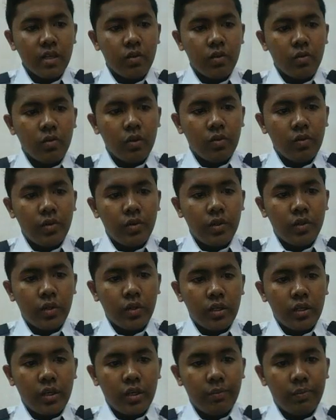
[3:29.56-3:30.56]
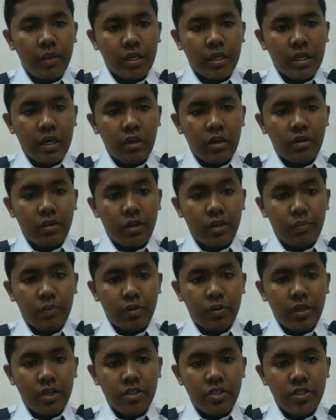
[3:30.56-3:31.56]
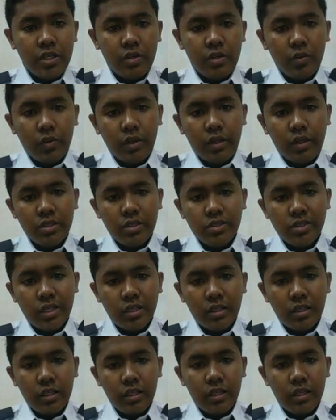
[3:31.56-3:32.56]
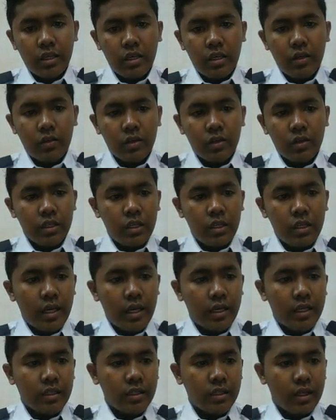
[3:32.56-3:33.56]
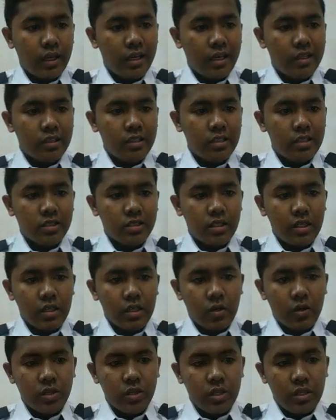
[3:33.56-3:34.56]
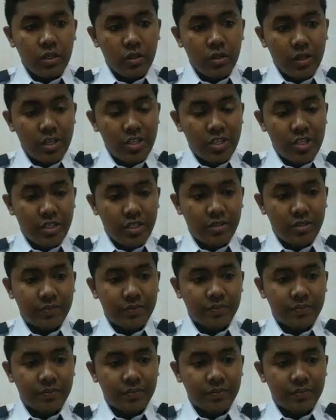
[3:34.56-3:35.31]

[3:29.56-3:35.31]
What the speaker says: would view a replica or reproduction when sightseeing along a line at this location.